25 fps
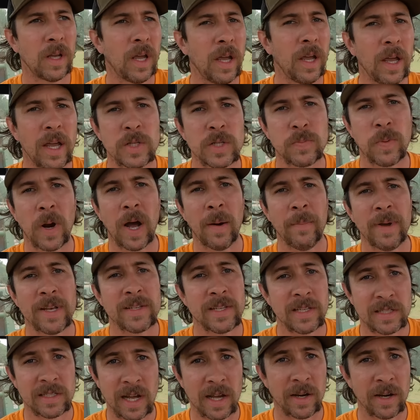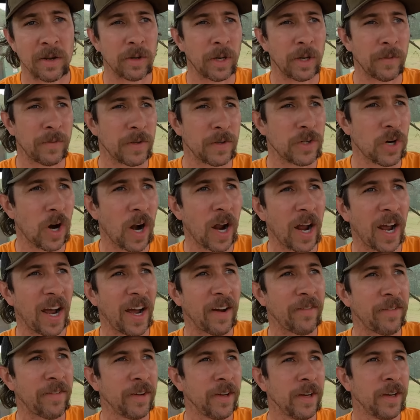His problem is he's not old enough to
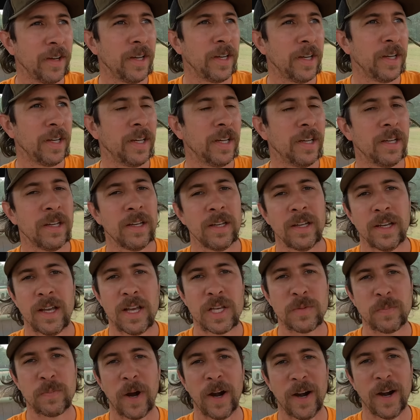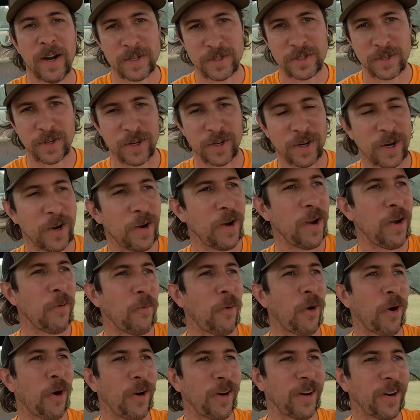drive. His parents are at
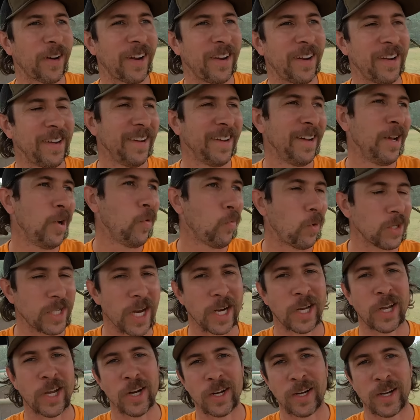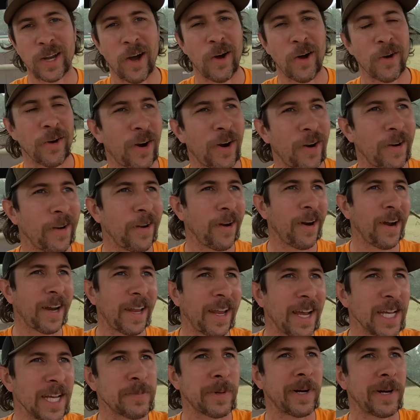work, which I could have called earlier, I
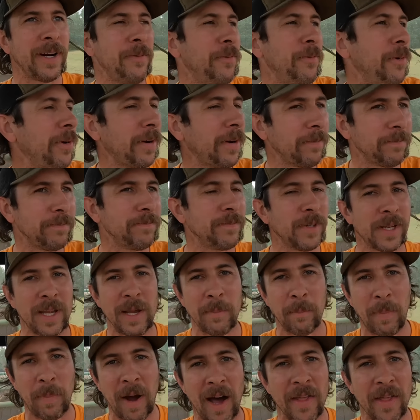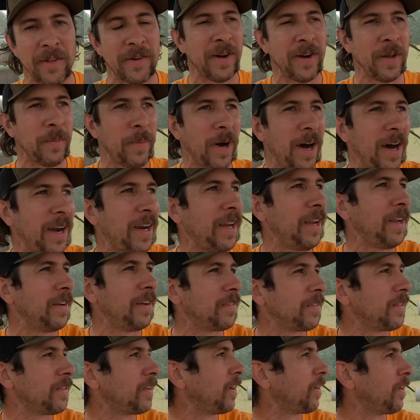guess, but I didn't want to again bother anybody. You
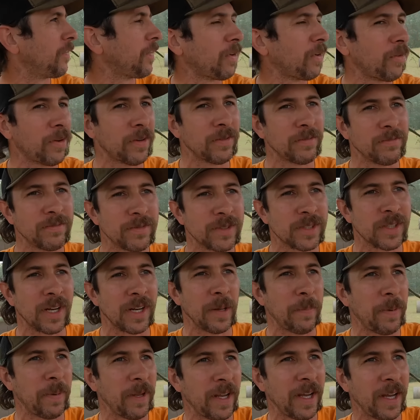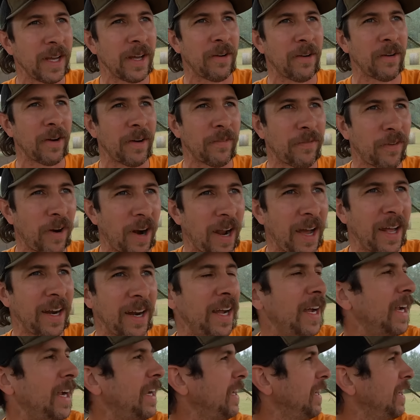know, if they were sleeping in on a
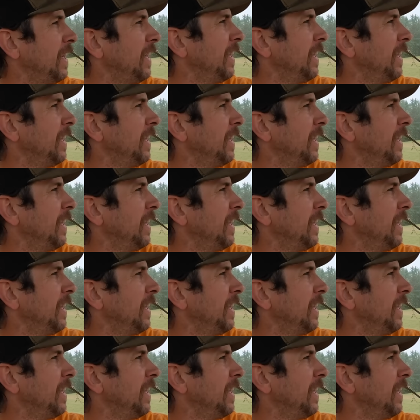Friday.